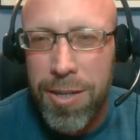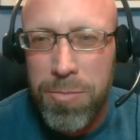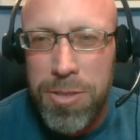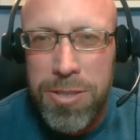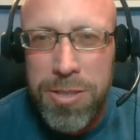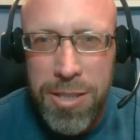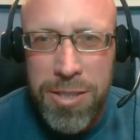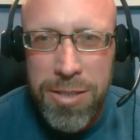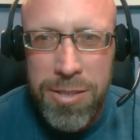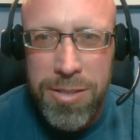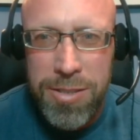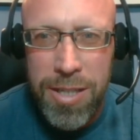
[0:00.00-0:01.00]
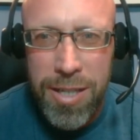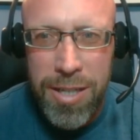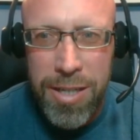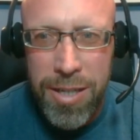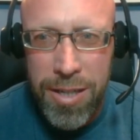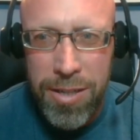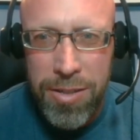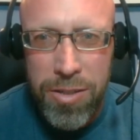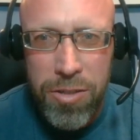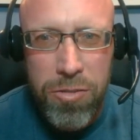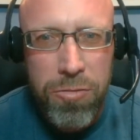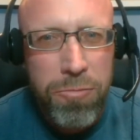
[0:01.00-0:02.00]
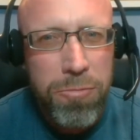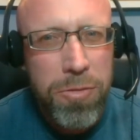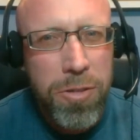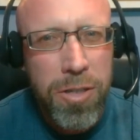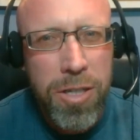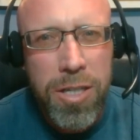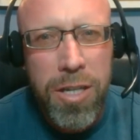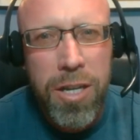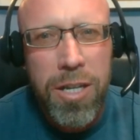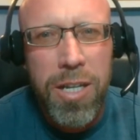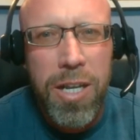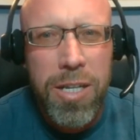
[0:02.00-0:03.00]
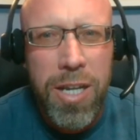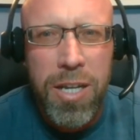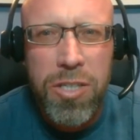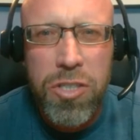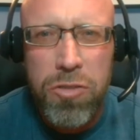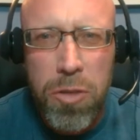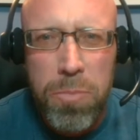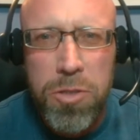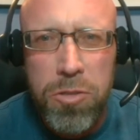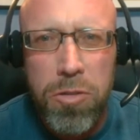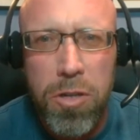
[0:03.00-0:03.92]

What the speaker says: sessions, and I kind of stripped you